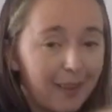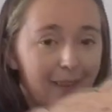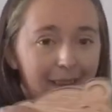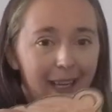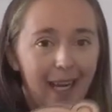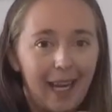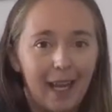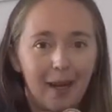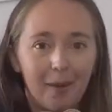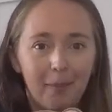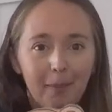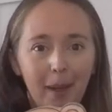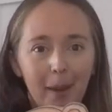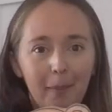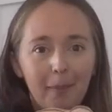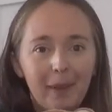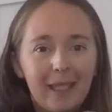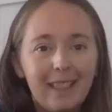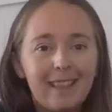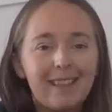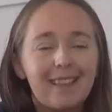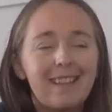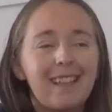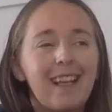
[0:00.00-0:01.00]
hand
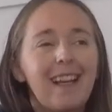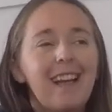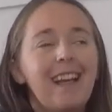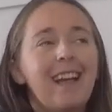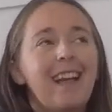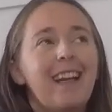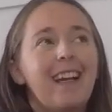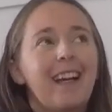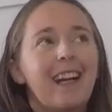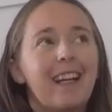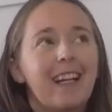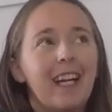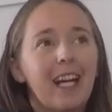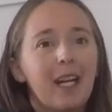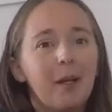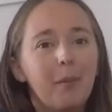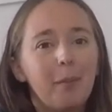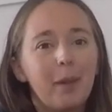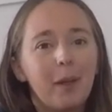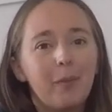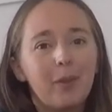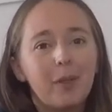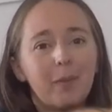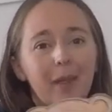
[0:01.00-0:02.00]
puppets. I'm kind
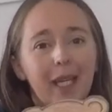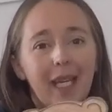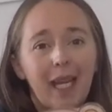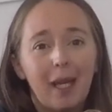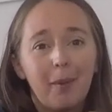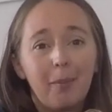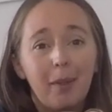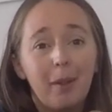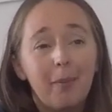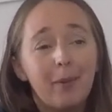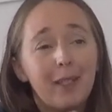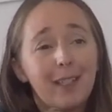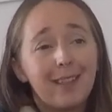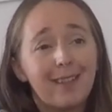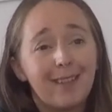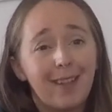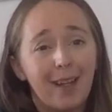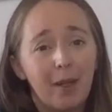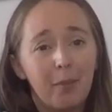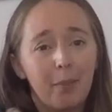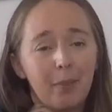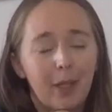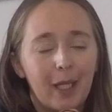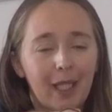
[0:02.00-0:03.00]
of bummed my hand puppet is
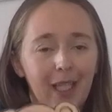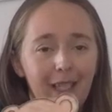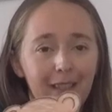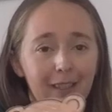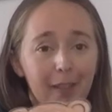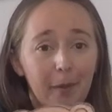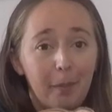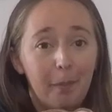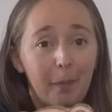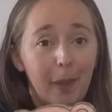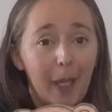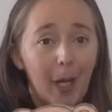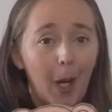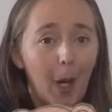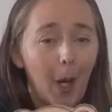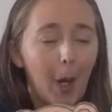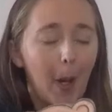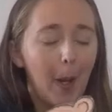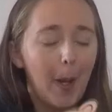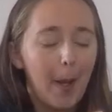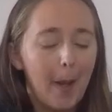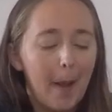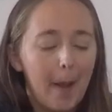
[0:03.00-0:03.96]
not a bunny, it's a bear.